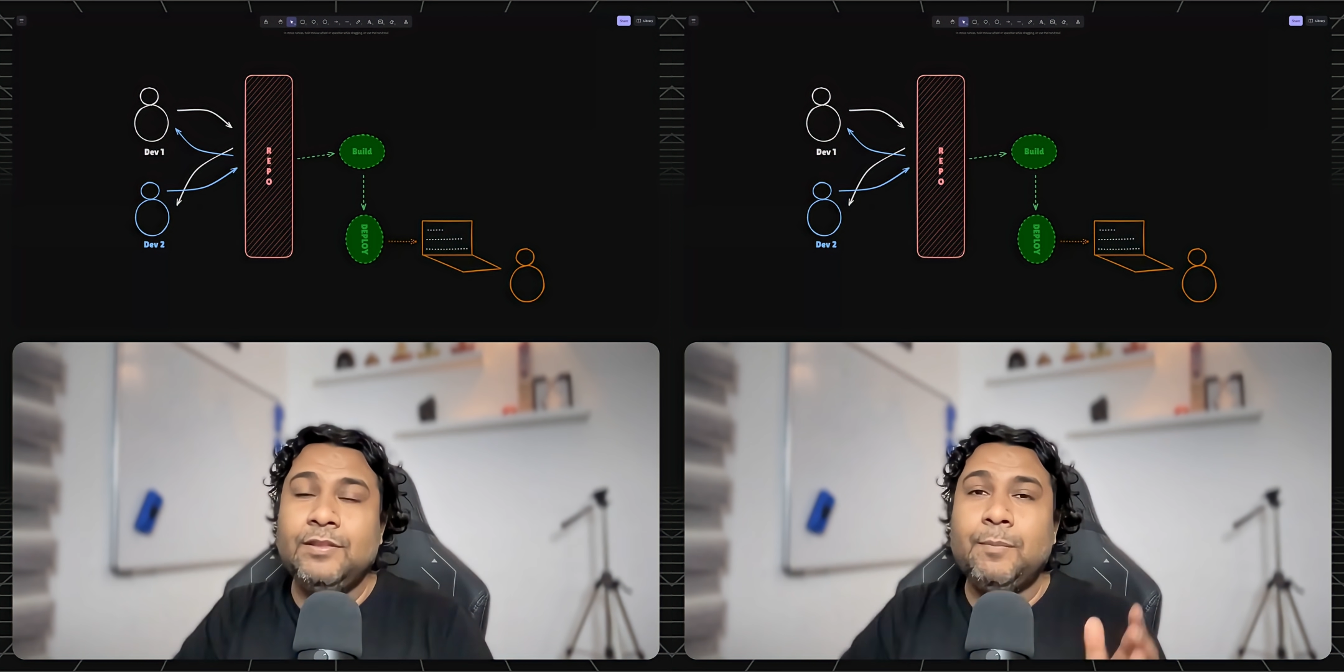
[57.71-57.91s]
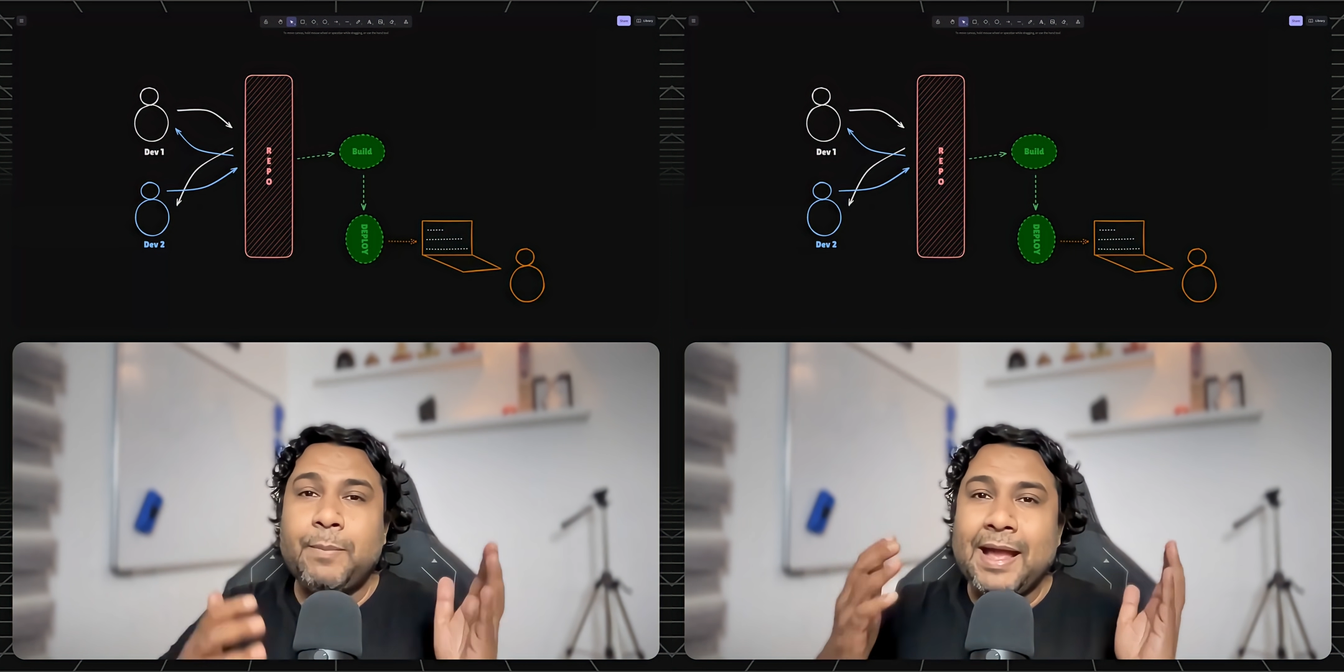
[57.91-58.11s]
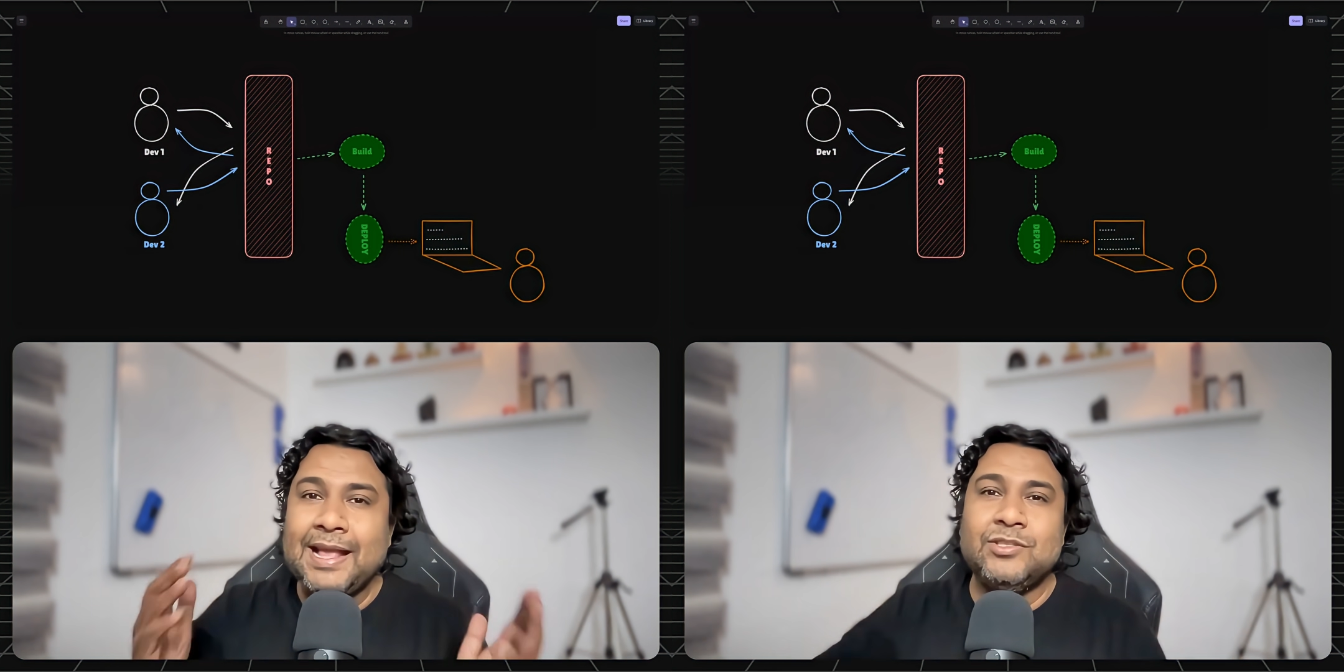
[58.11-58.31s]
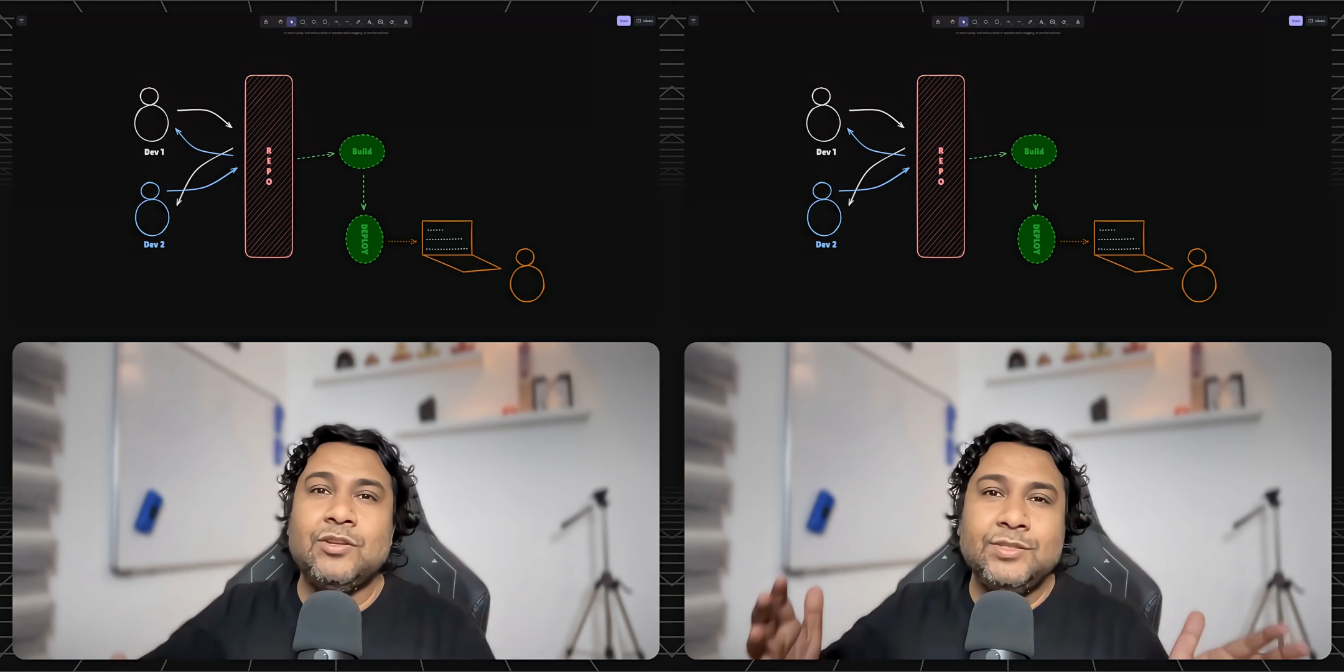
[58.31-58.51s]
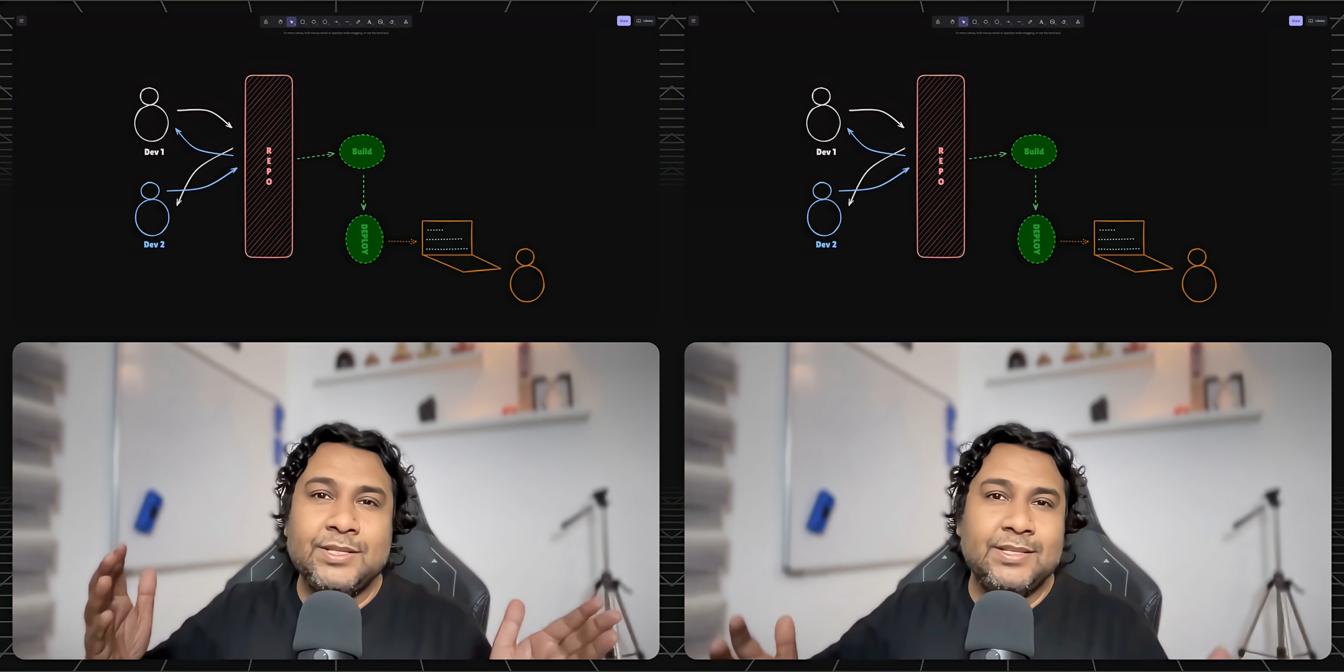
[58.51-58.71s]
the
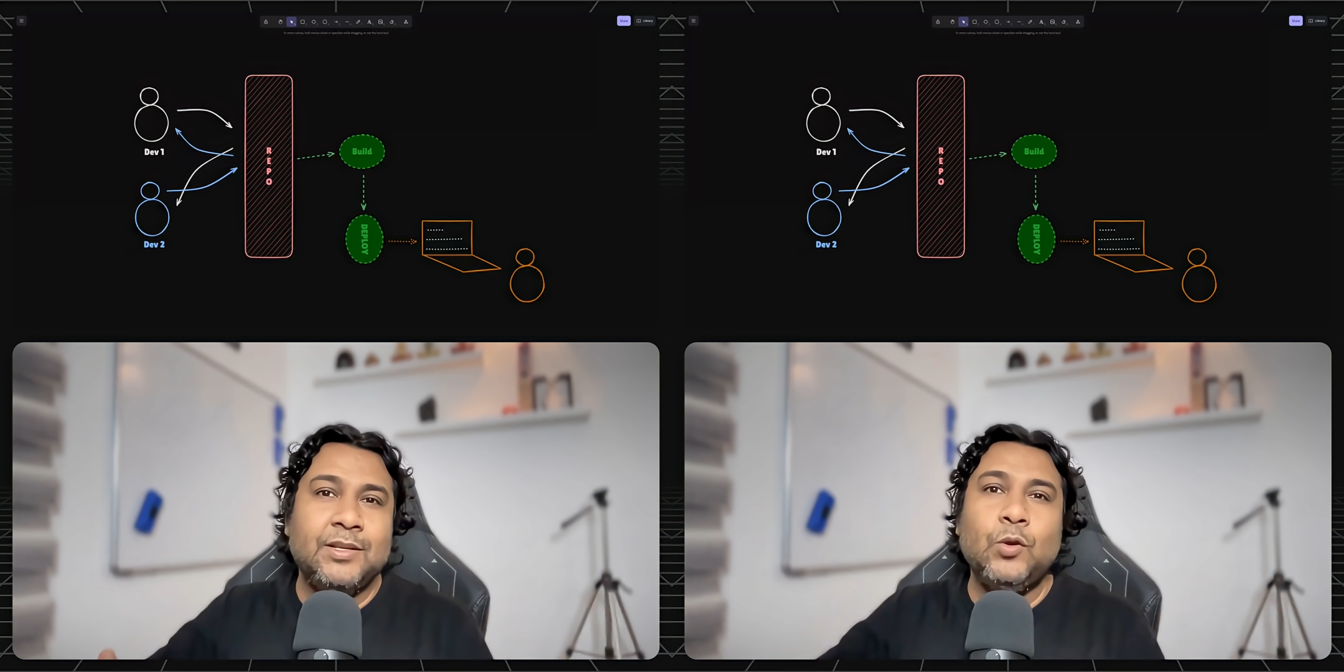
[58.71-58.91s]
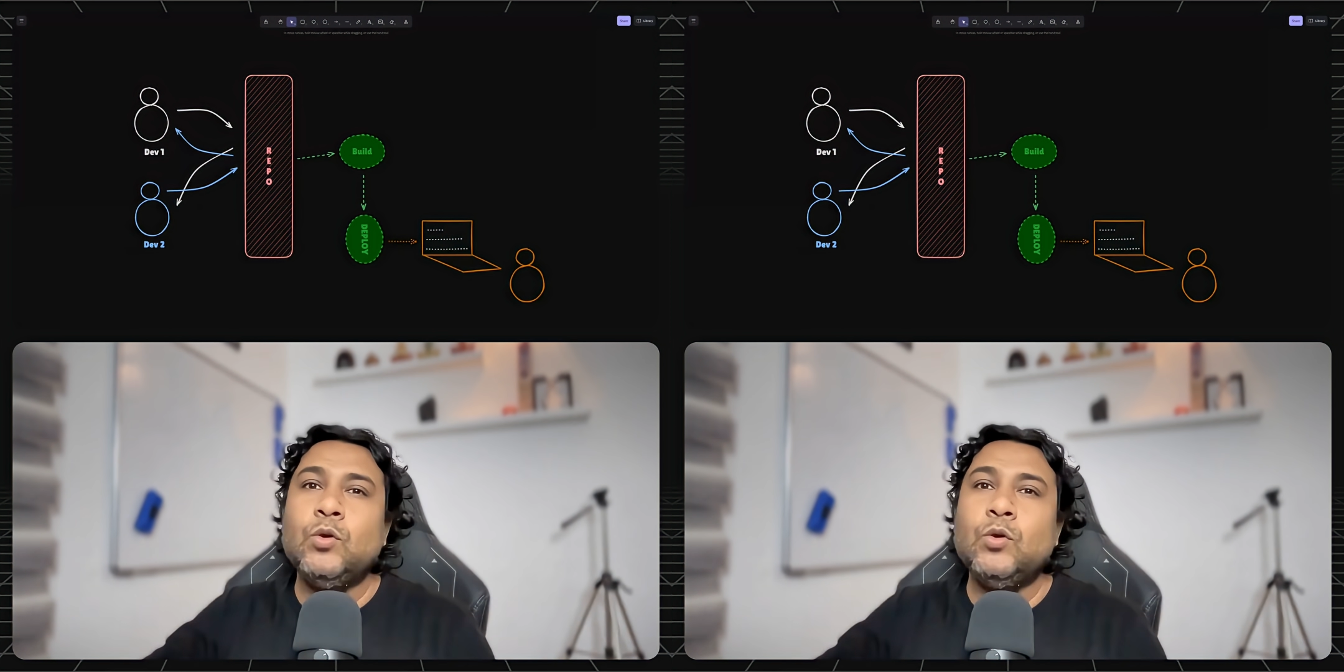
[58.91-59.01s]
package.json